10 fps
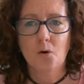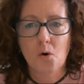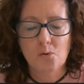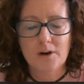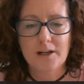
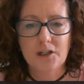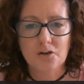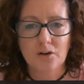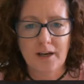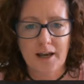already
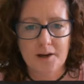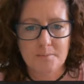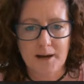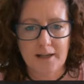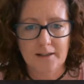know how to
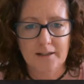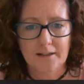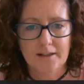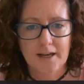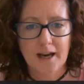make.
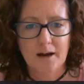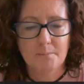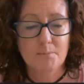Now,